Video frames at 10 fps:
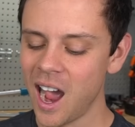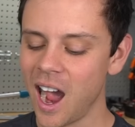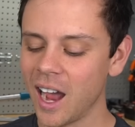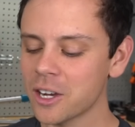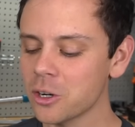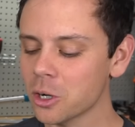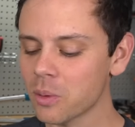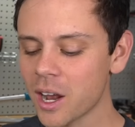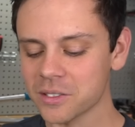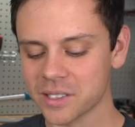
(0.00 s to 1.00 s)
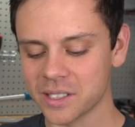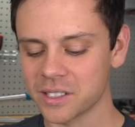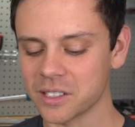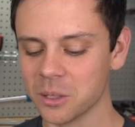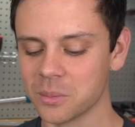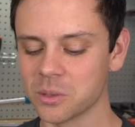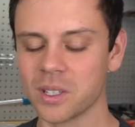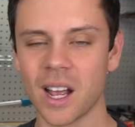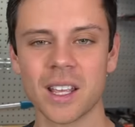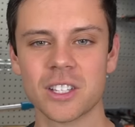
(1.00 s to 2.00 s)
I go around systems
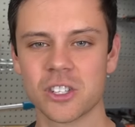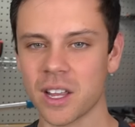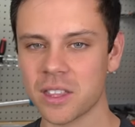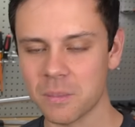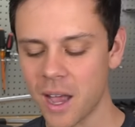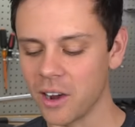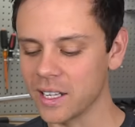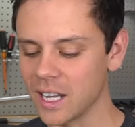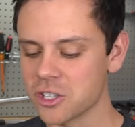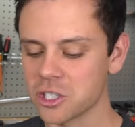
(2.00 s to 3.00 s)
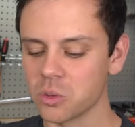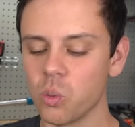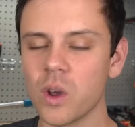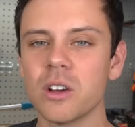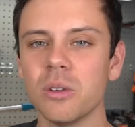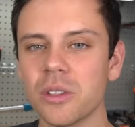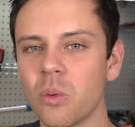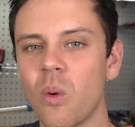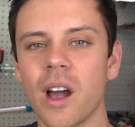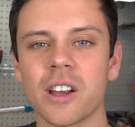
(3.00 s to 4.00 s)
when I check them out and I just wiggle the
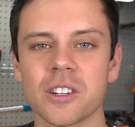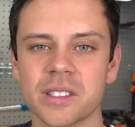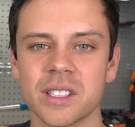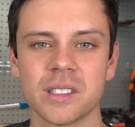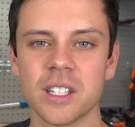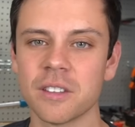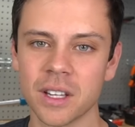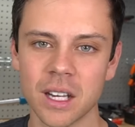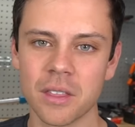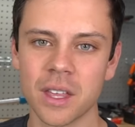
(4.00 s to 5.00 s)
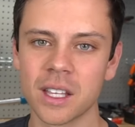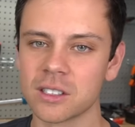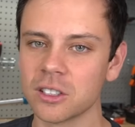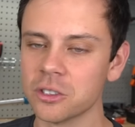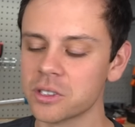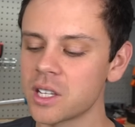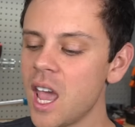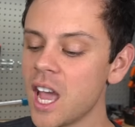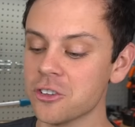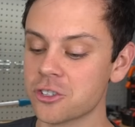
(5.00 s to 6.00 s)
wires to see if anything is loose.
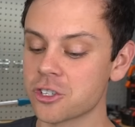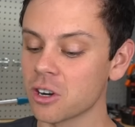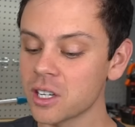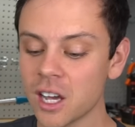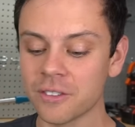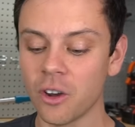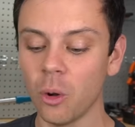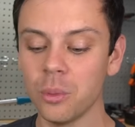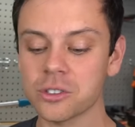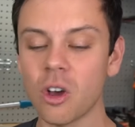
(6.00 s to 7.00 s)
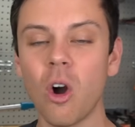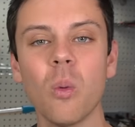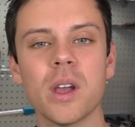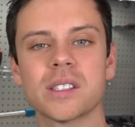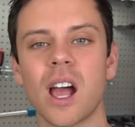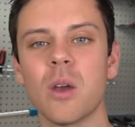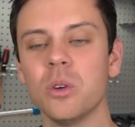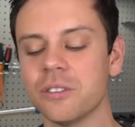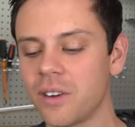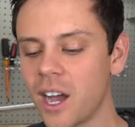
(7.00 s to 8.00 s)
And sure enough, almost always I
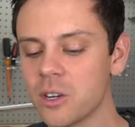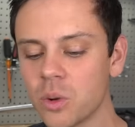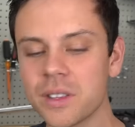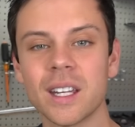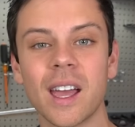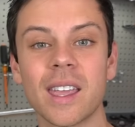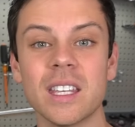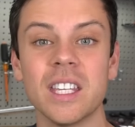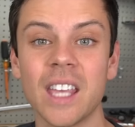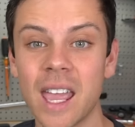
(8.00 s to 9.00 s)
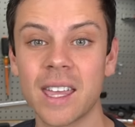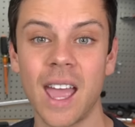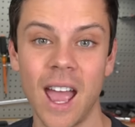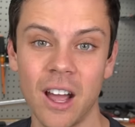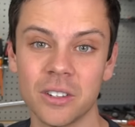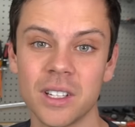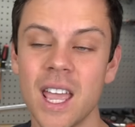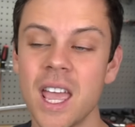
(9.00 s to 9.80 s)
will find one that I can yank out.